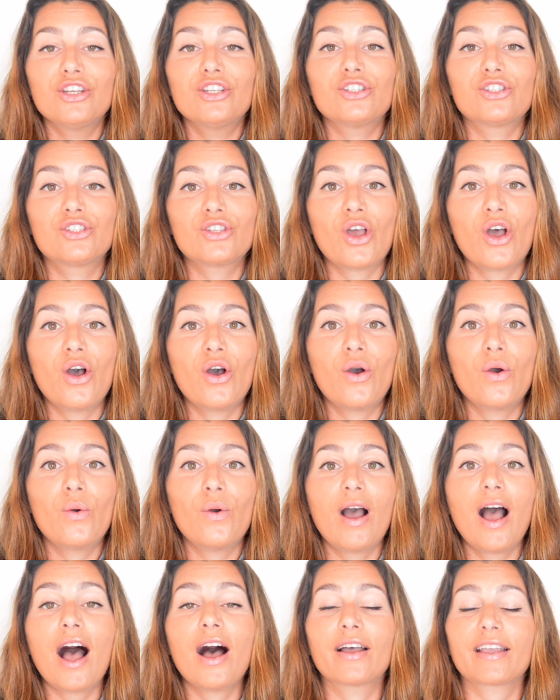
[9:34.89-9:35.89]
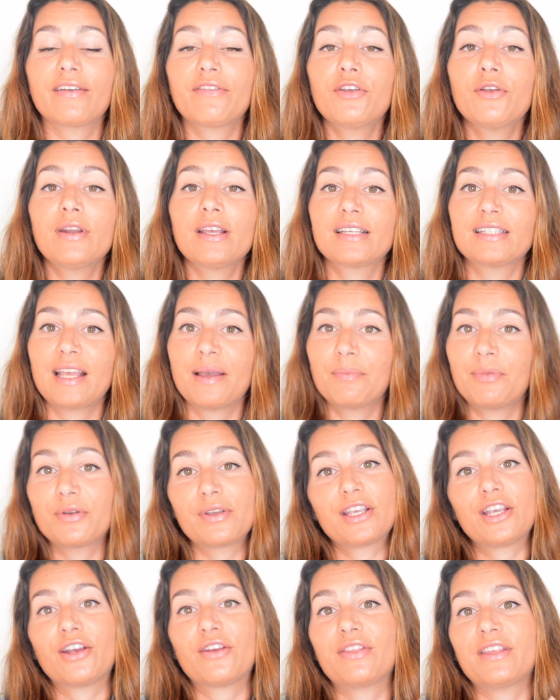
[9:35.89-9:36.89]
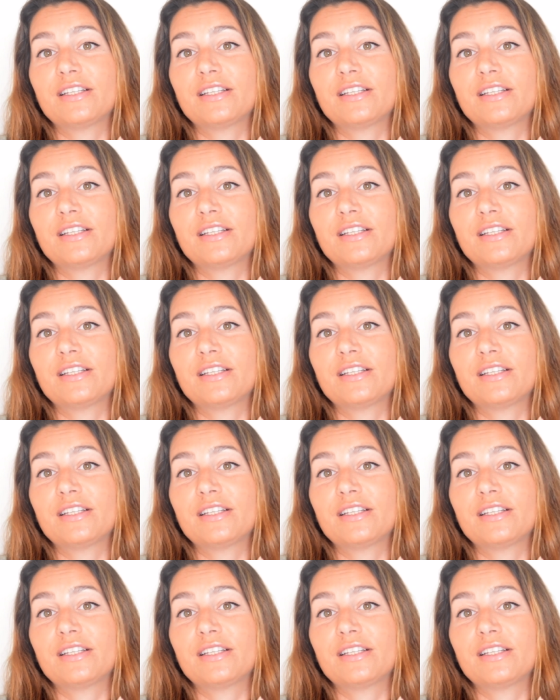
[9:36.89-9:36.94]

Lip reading: So I'll give you an example here.